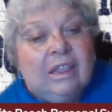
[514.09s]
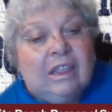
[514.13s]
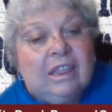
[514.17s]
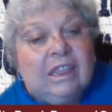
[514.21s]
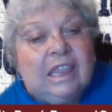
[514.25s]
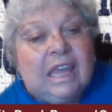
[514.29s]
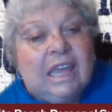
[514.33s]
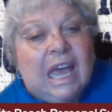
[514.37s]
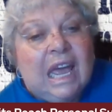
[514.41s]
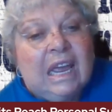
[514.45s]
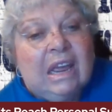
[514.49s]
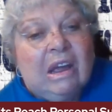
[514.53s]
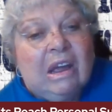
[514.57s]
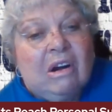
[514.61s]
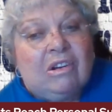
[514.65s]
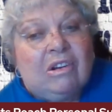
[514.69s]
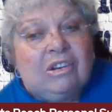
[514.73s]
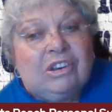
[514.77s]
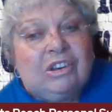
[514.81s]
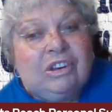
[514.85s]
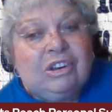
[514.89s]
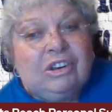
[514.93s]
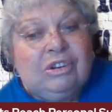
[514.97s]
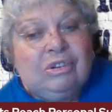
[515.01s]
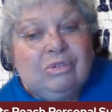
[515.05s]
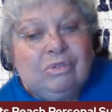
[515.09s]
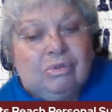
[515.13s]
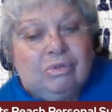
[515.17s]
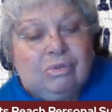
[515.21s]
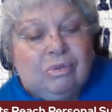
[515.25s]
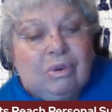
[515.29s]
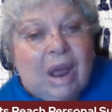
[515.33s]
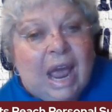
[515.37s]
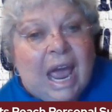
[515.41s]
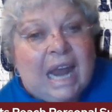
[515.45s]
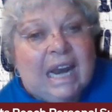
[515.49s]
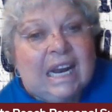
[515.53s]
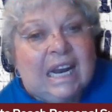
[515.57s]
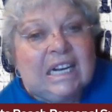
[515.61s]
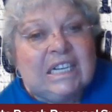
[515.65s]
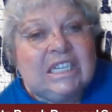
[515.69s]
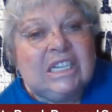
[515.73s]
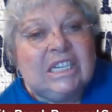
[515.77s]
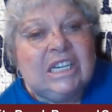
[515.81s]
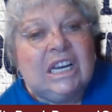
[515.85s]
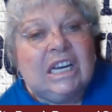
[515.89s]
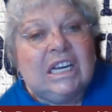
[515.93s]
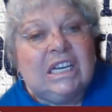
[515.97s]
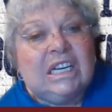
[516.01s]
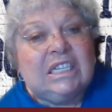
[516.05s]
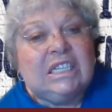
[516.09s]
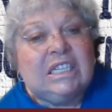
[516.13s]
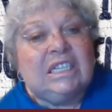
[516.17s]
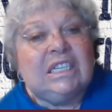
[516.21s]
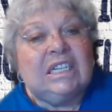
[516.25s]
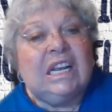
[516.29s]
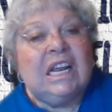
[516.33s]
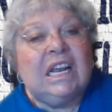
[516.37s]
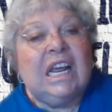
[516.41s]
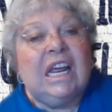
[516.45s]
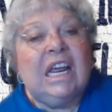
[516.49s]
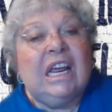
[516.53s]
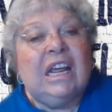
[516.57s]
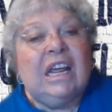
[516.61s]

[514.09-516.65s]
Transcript: They are strategies